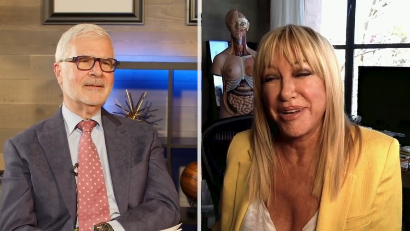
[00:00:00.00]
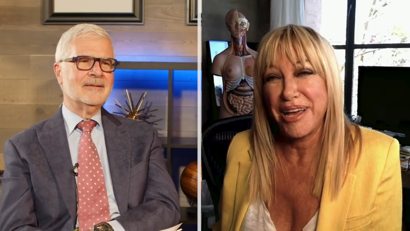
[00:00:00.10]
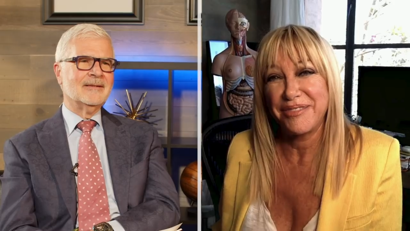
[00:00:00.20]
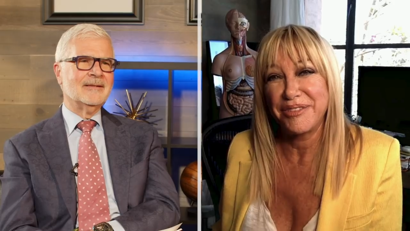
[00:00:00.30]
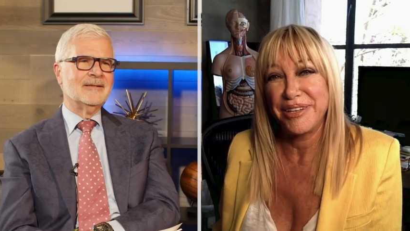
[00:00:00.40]
Speaker 1: and I
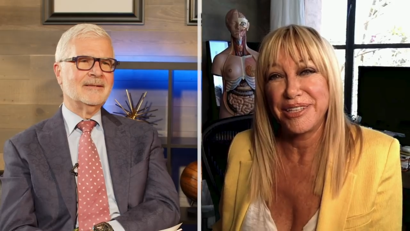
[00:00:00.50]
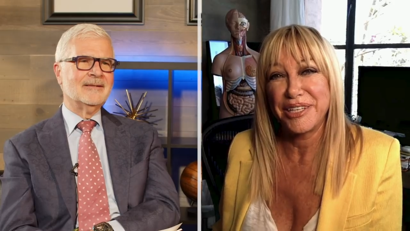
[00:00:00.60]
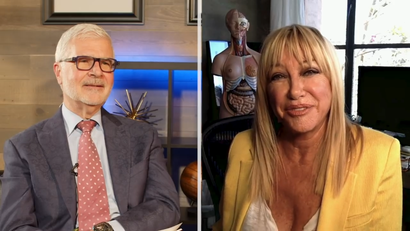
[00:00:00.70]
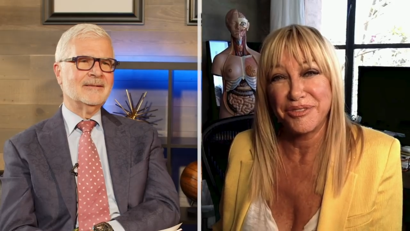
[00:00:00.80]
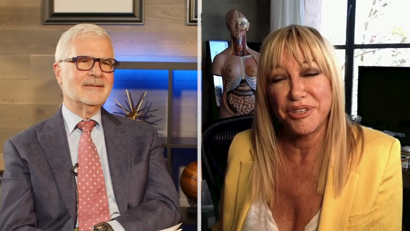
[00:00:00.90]
have a feeling
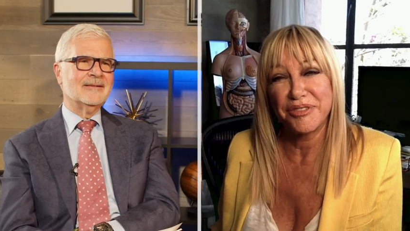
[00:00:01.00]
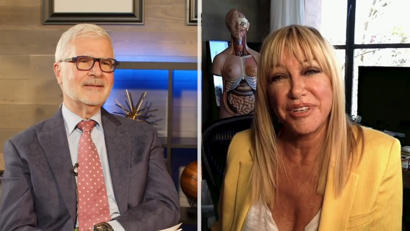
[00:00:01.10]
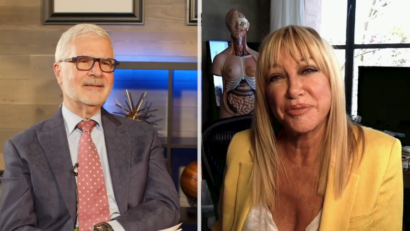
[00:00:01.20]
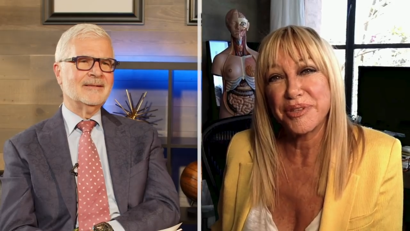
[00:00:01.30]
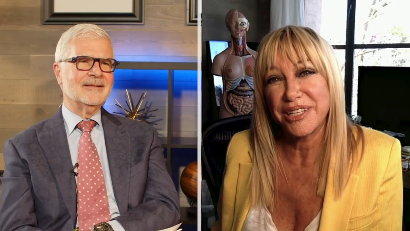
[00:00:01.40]
the four of
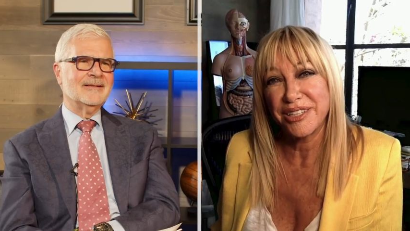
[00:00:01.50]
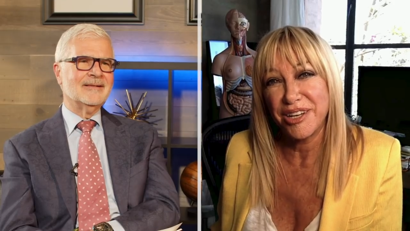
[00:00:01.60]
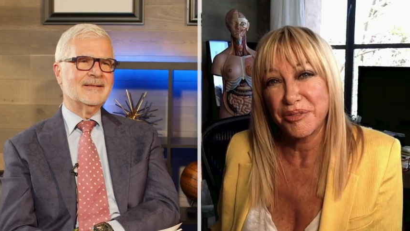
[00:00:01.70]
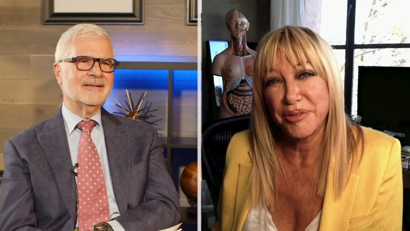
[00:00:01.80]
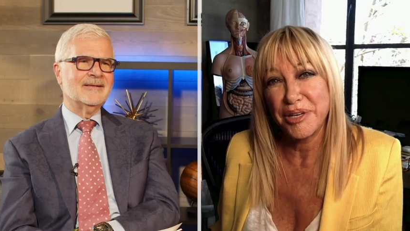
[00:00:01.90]
us will get
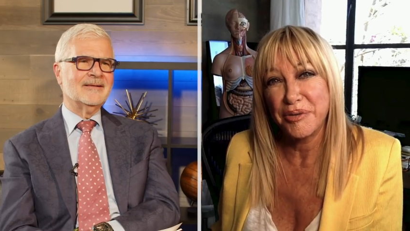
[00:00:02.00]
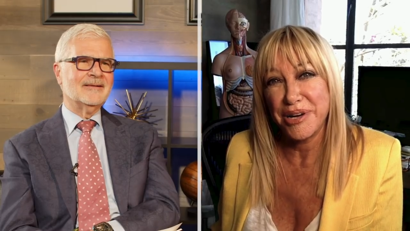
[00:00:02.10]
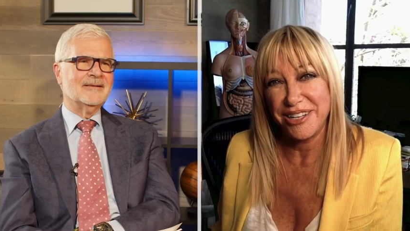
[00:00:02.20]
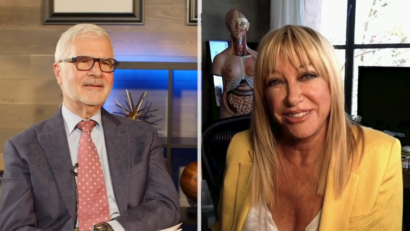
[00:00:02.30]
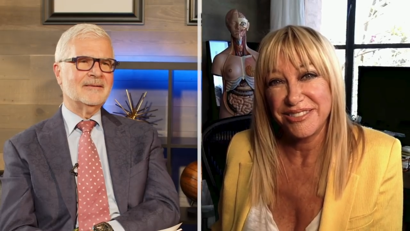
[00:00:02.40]
along really
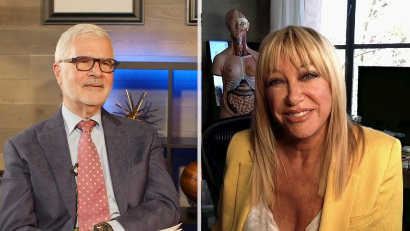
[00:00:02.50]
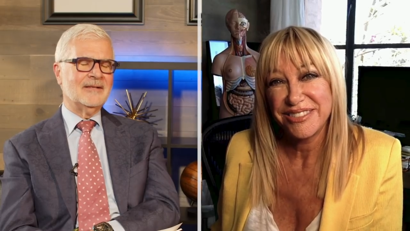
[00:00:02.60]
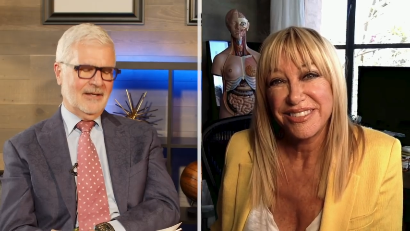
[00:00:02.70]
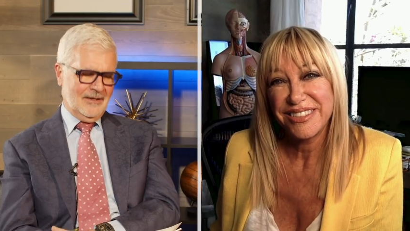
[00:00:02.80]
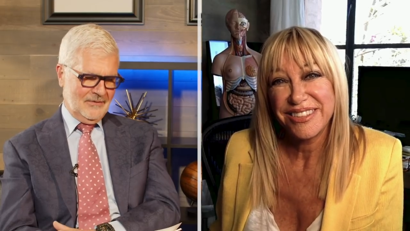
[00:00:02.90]
well.
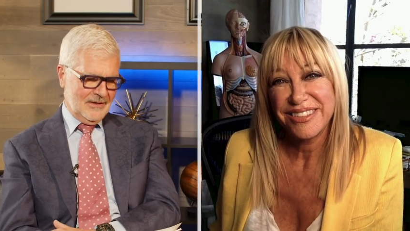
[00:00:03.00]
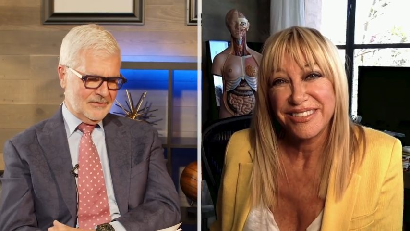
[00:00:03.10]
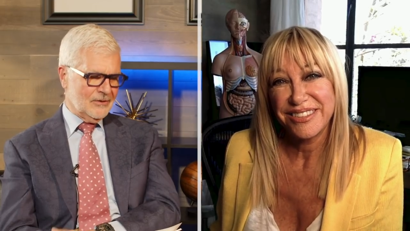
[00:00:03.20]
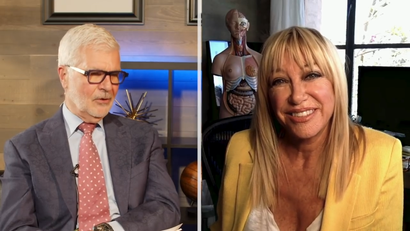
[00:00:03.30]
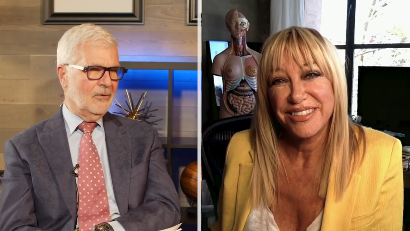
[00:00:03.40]
Speaker 2: Yeah, I think
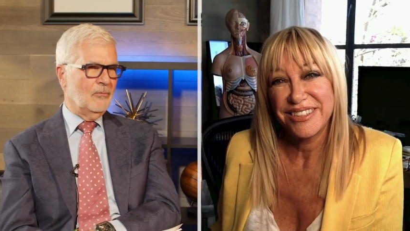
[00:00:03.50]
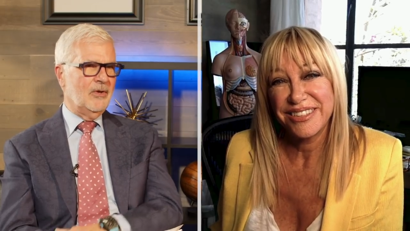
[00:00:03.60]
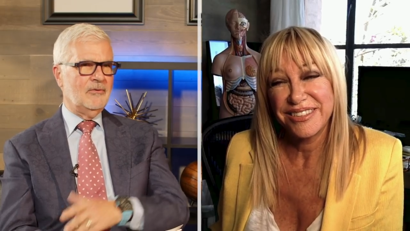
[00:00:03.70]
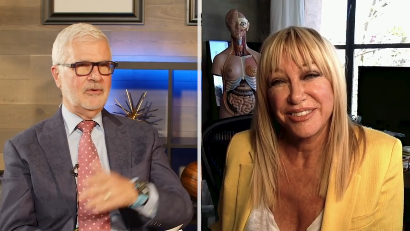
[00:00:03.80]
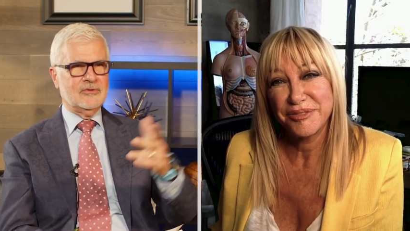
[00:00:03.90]
so. And
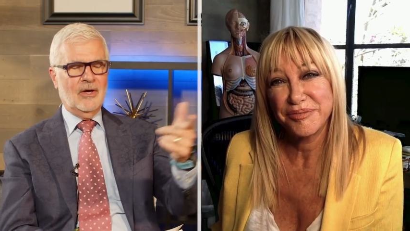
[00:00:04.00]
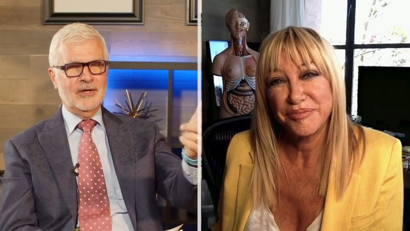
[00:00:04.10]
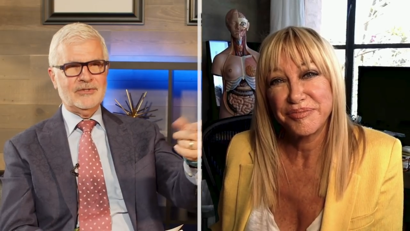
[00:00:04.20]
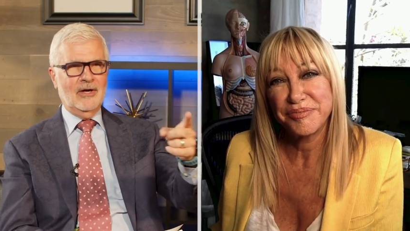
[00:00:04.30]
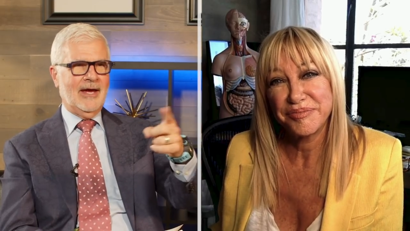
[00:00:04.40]
we, as
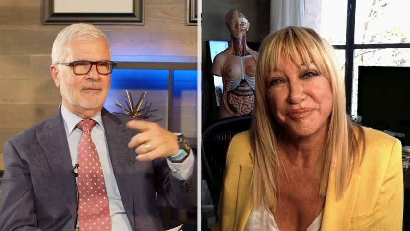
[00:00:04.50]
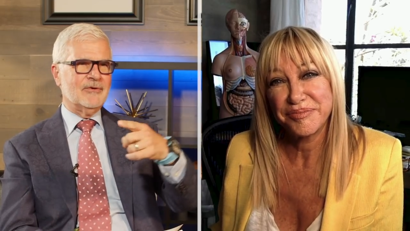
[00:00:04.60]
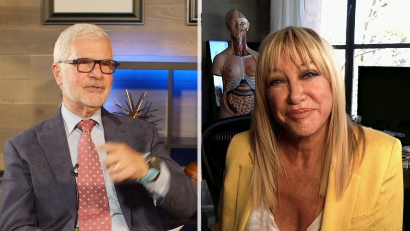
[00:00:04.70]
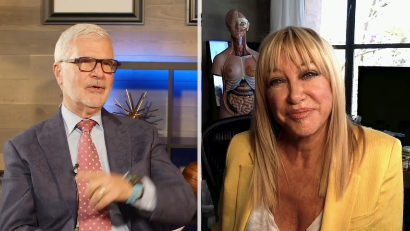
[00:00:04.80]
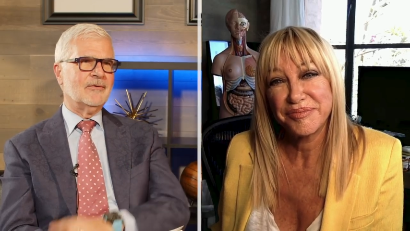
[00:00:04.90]
long as you have
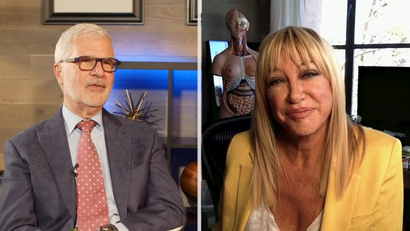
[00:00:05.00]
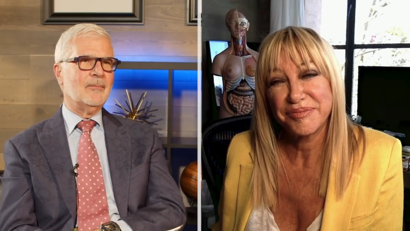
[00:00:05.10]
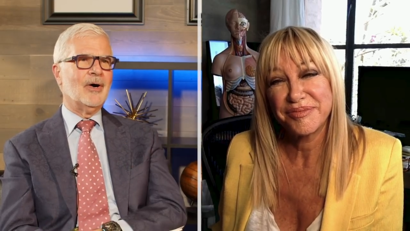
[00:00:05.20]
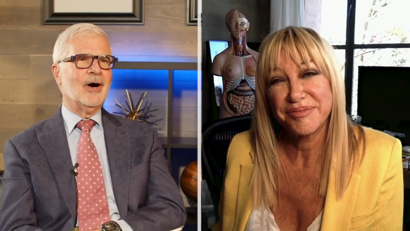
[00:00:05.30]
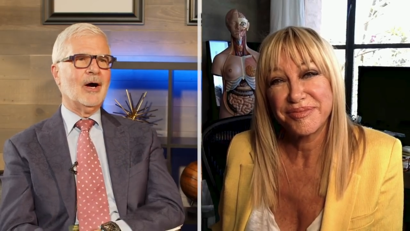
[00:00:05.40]
us over to the
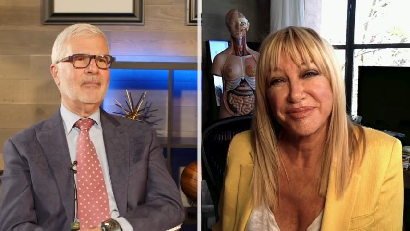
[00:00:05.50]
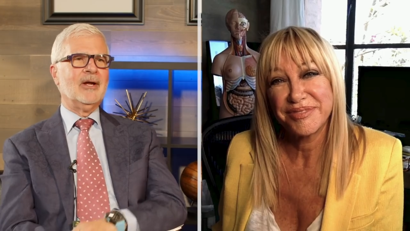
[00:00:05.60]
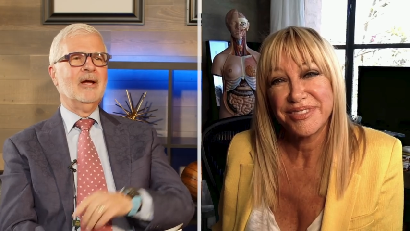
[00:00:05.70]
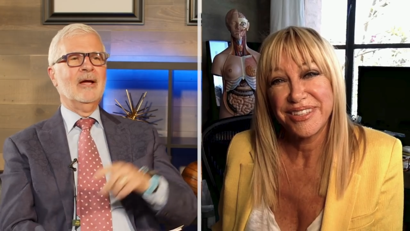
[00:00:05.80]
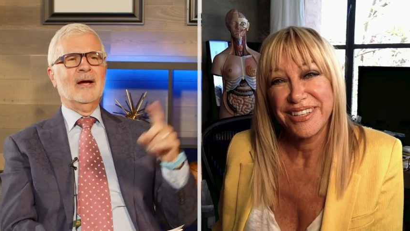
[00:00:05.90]
bar,
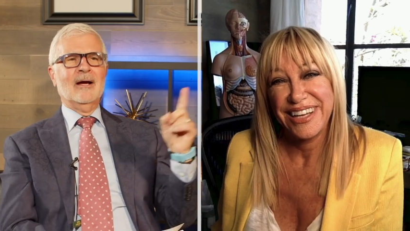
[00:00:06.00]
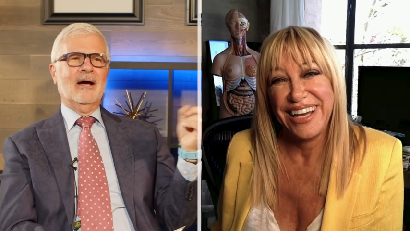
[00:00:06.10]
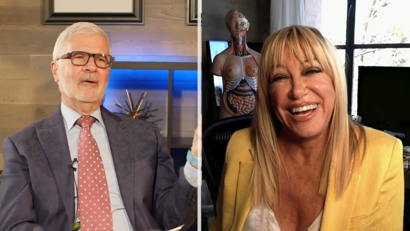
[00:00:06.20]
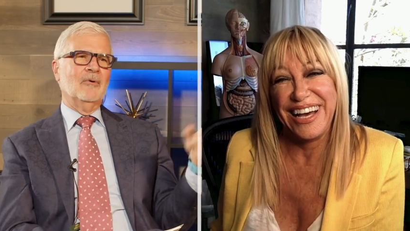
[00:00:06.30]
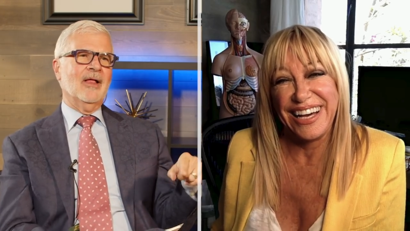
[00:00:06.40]
but
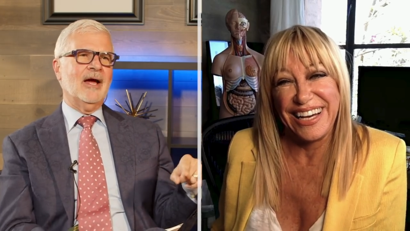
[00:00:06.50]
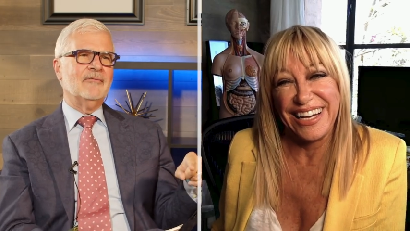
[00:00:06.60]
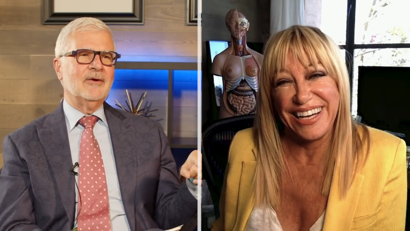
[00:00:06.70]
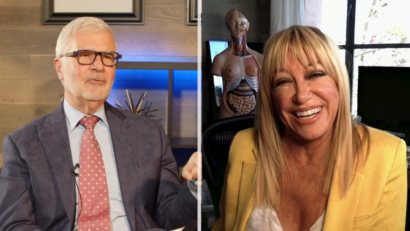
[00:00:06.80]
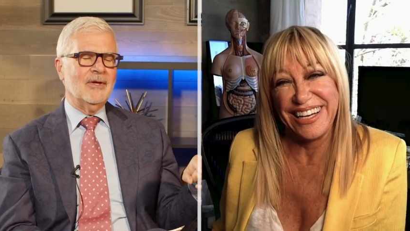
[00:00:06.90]
uh, we'll have
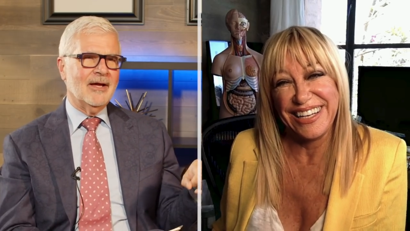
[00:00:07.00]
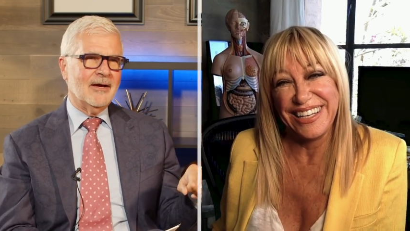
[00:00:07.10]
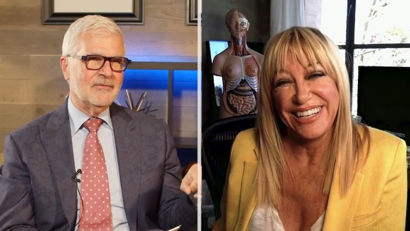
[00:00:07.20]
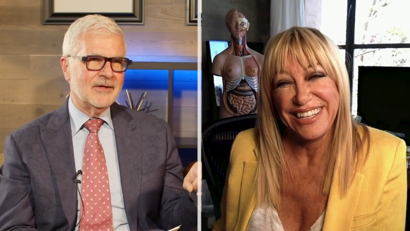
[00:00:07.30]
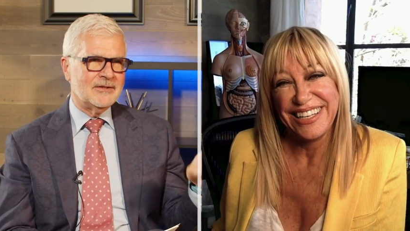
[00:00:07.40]
the, we'll
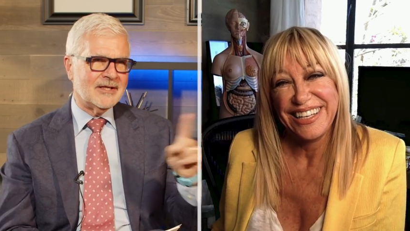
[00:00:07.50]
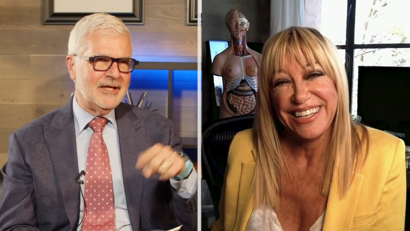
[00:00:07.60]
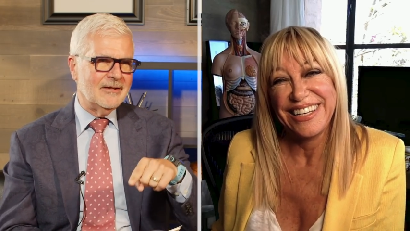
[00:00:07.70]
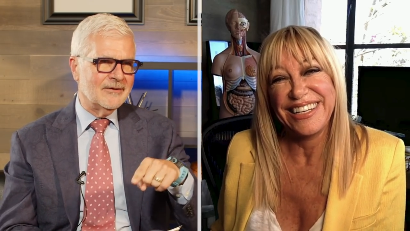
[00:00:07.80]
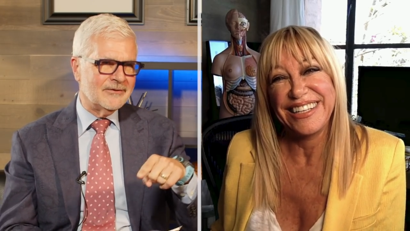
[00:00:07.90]
have the
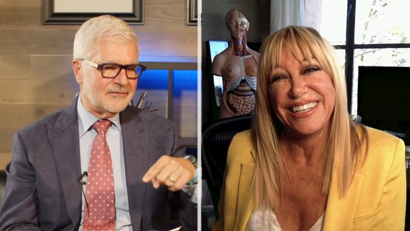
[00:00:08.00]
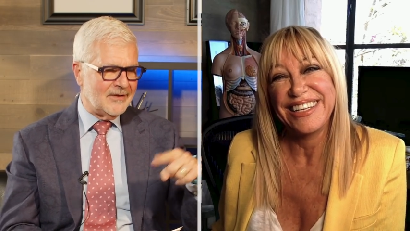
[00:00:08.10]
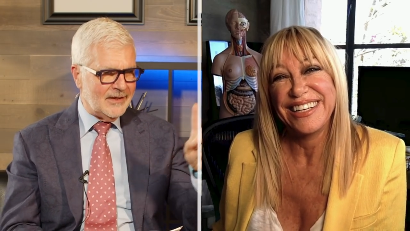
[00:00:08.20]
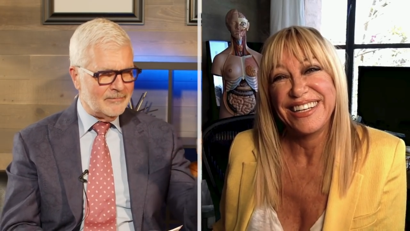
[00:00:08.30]
tequila C,